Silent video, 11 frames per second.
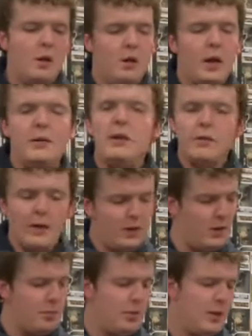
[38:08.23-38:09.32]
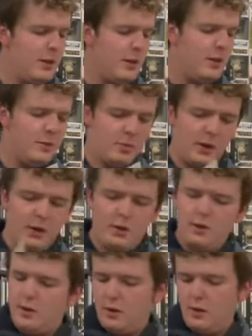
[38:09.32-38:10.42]
I've never actually played this, but
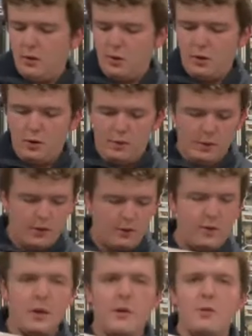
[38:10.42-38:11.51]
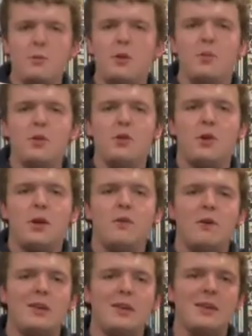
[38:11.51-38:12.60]
oh, there's the infamous Butcher cover
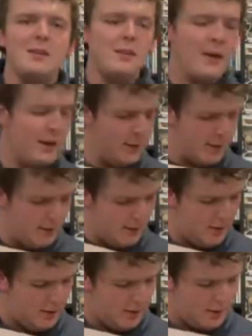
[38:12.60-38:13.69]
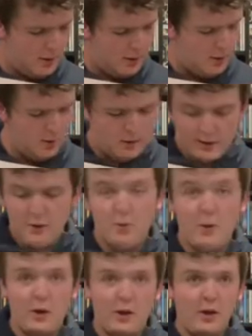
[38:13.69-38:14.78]
on the inside. That's a
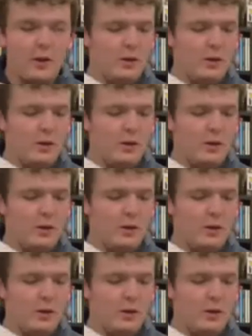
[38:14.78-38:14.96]
rarity.